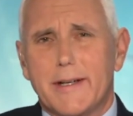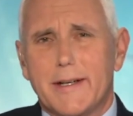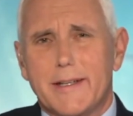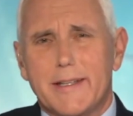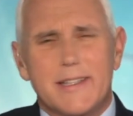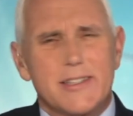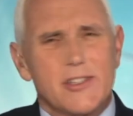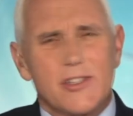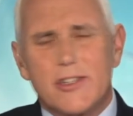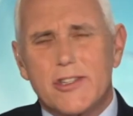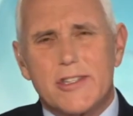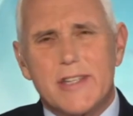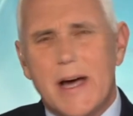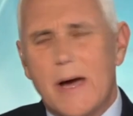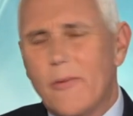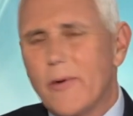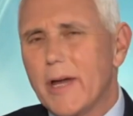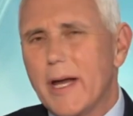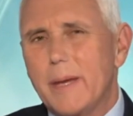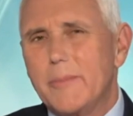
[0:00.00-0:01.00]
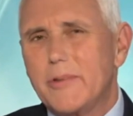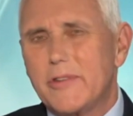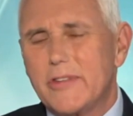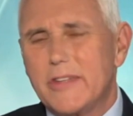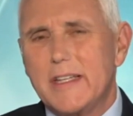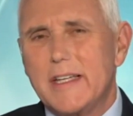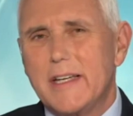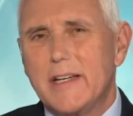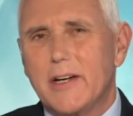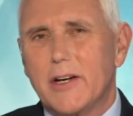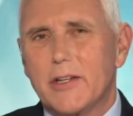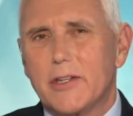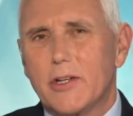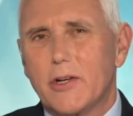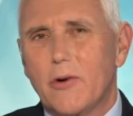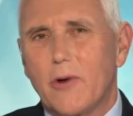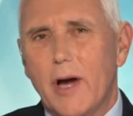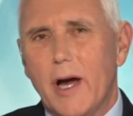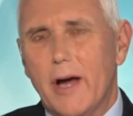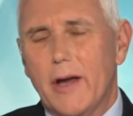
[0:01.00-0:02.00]
And it was very successful.
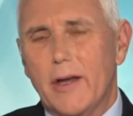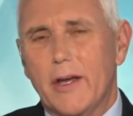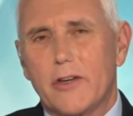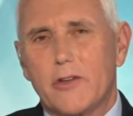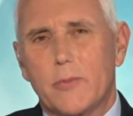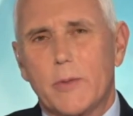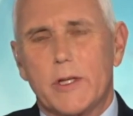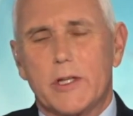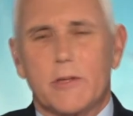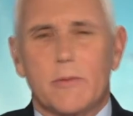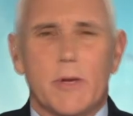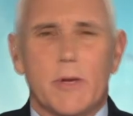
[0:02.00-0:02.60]
2017